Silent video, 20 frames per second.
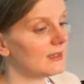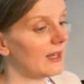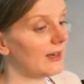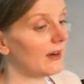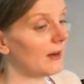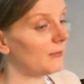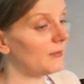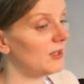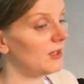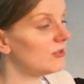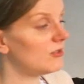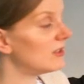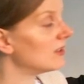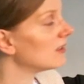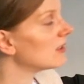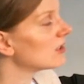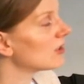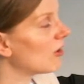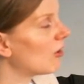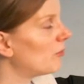and I'm using
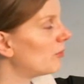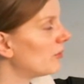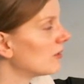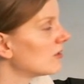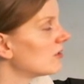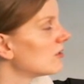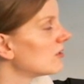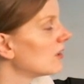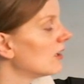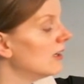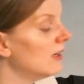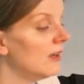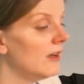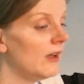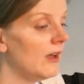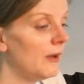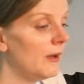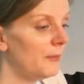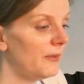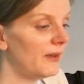Scopus
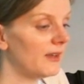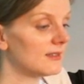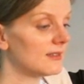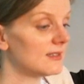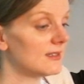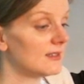because